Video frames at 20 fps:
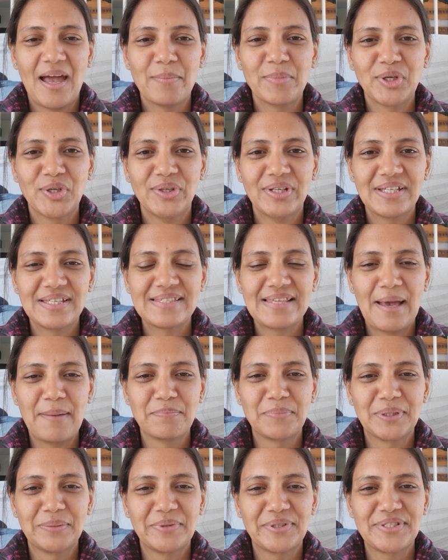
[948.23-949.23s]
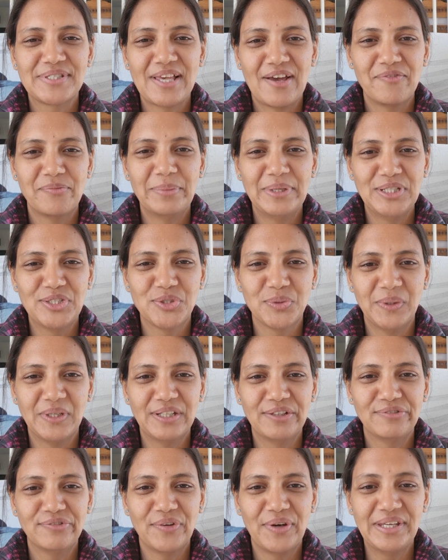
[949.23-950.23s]
I'm a good example because I've been
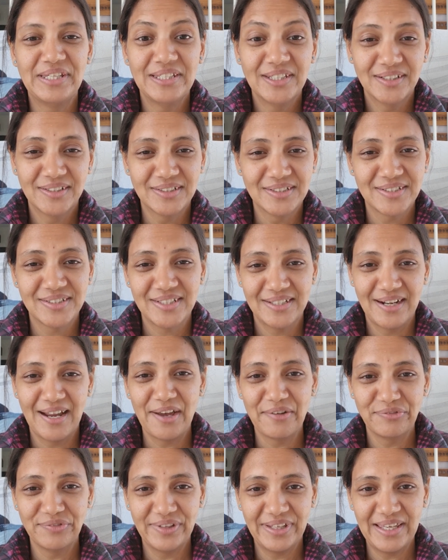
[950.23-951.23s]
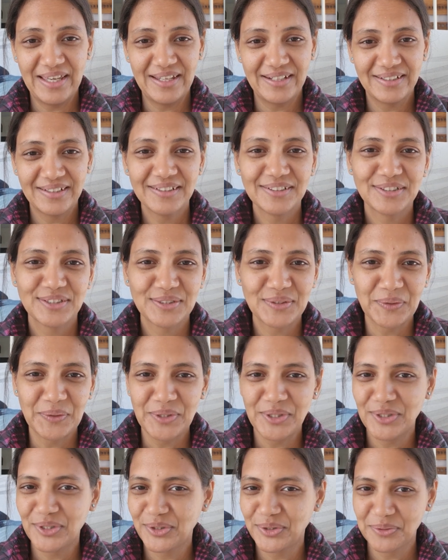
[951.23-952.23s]
doing it for years and I forget it. So,
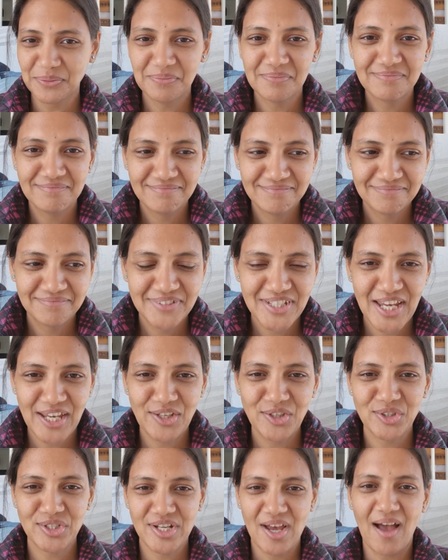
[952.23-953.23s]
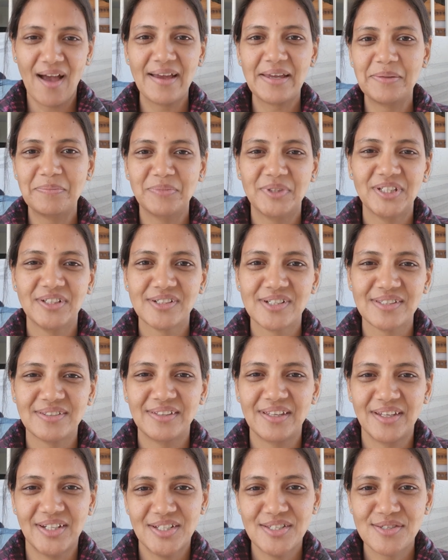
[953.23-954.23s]
you know, take your time. There
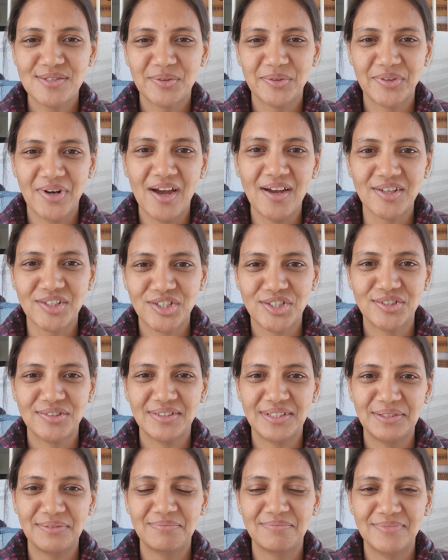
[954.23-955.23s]
is no rush.